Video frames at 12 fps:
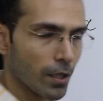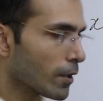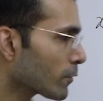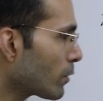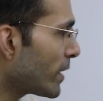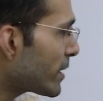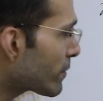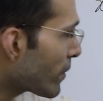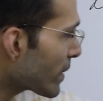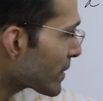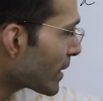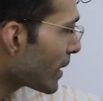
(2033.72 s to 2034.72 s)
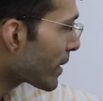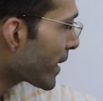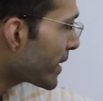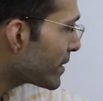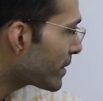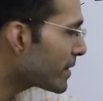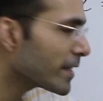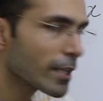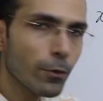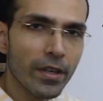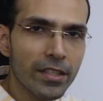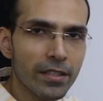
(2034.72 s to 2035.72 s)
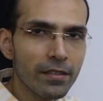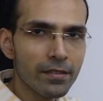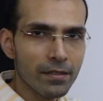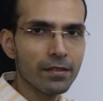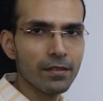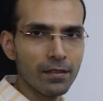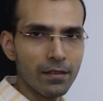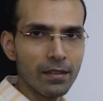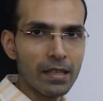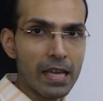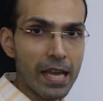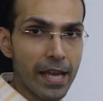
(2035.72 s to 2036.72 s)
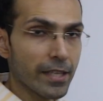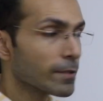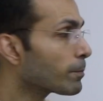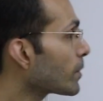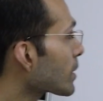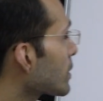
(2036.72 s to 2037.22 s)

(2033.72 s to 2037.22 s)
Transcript: So let's first arrange these equations as per